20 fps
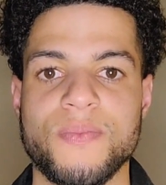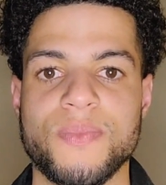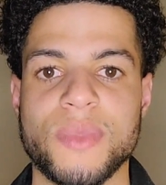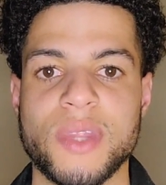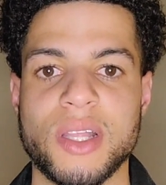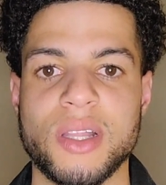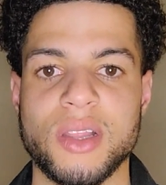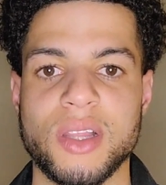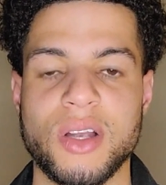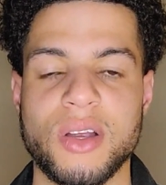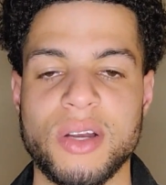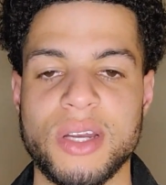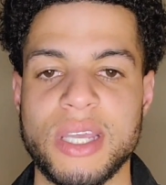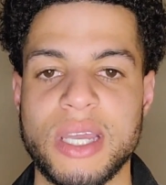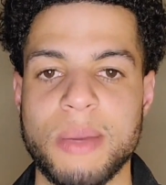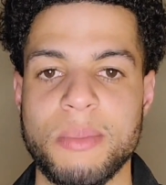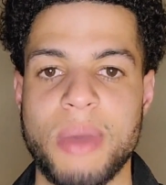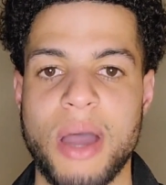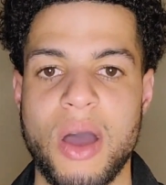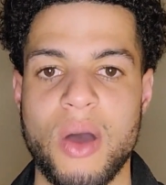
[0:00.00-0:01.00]
learning
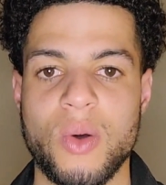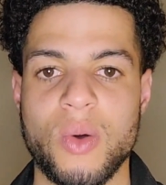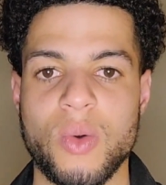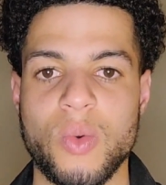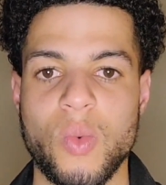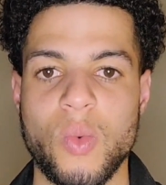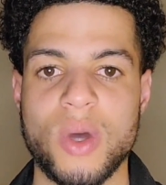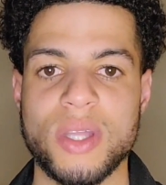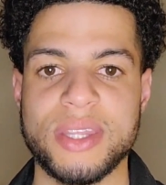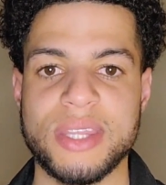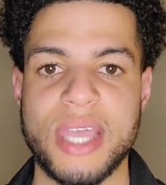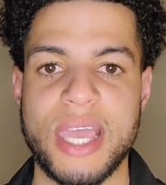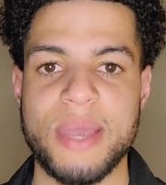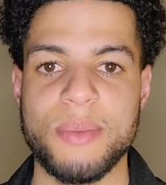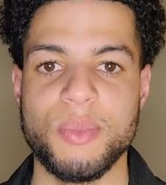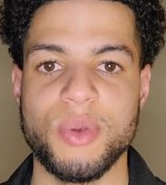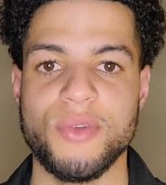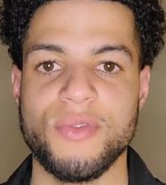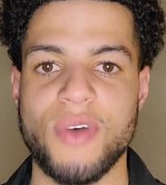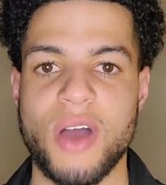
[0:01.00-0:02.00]
about what they
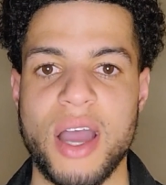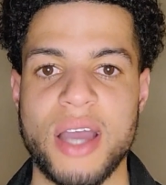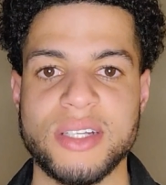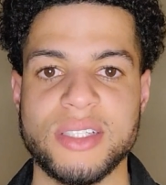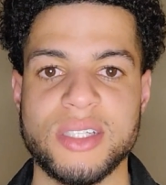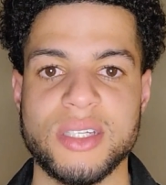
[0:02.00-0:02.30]
provide